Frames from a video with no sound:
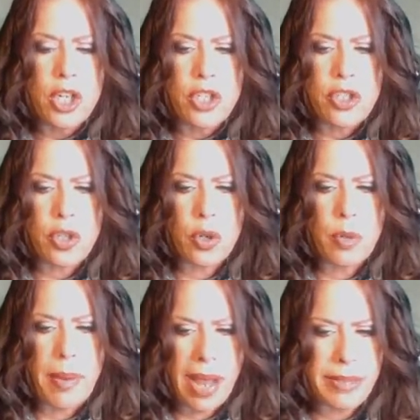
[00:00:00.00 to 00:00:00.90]
So
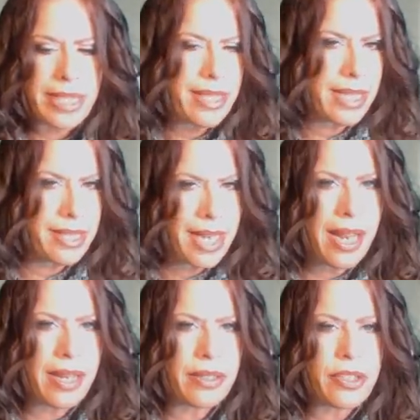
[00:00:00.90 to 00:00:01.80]
Bobby says,
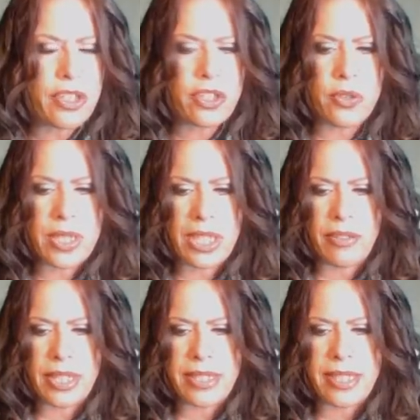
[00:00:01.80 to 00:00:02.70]
Yeah. So
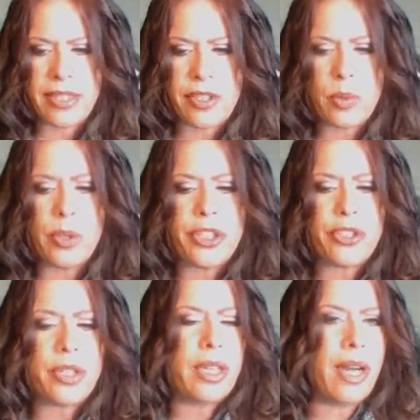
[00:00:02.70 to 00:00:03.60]
Dedering says, So what's
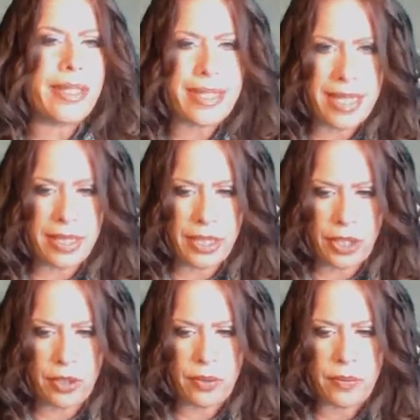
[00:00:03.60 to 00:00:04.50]
your gut telling
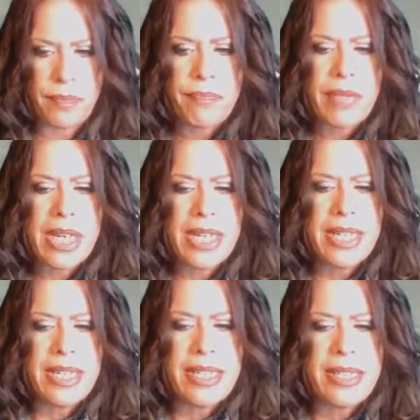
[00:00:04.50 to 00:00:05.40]
you?
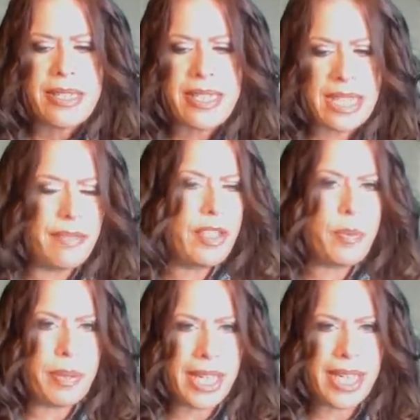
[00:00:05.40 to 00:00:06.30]
Steven's
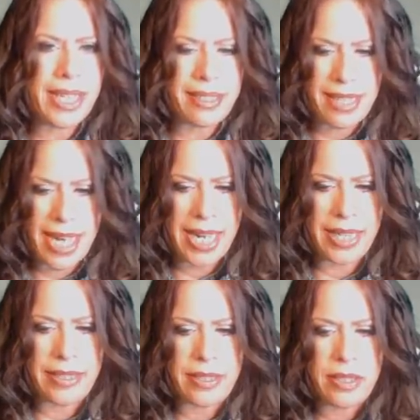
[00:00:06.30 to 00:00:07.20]
playing his
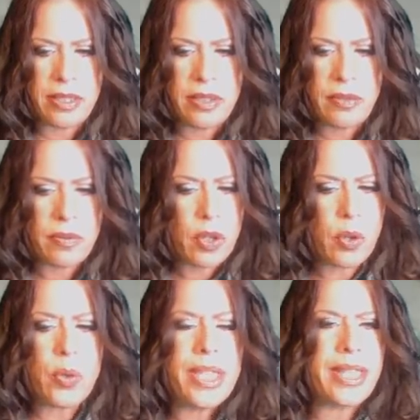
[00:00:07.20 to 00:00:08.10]
hand.
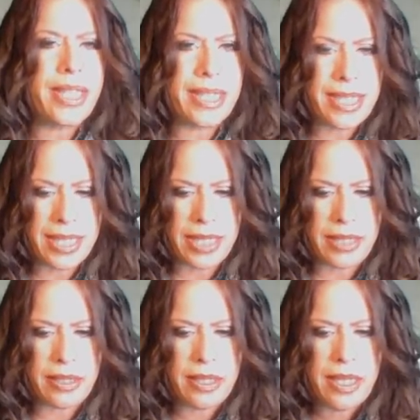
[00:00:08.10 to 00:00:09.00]
Who do you think did it?
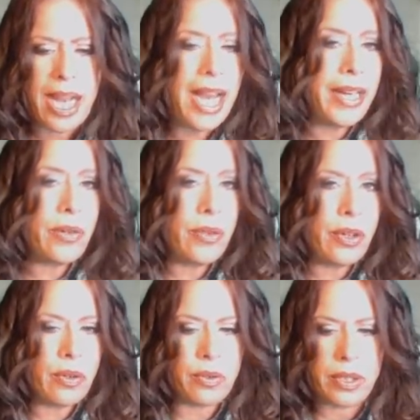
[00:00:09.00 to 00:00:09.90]
I don't know.